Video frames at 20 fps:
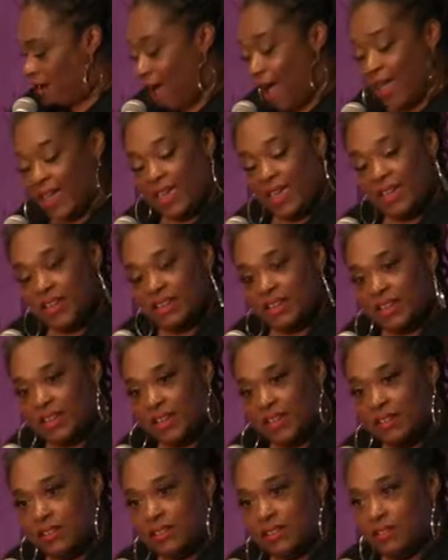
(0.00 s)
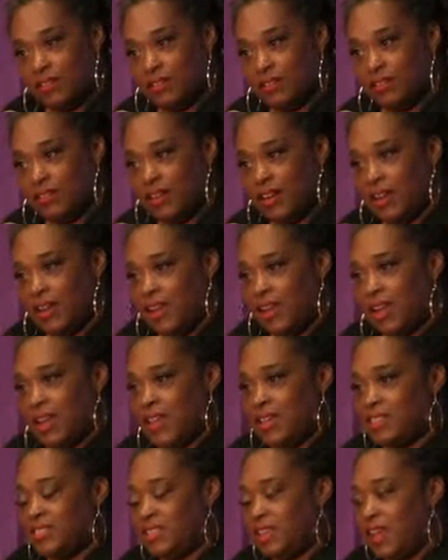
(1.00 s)
I ended
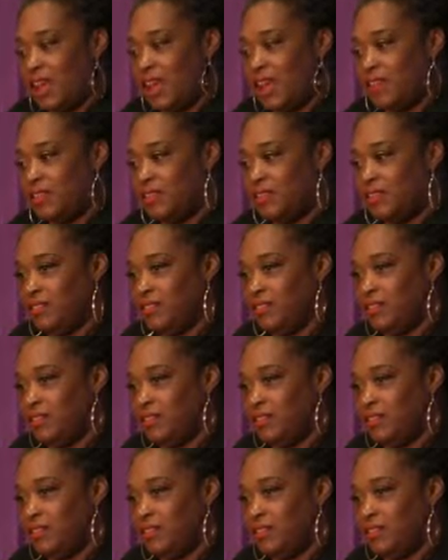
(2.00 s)
is that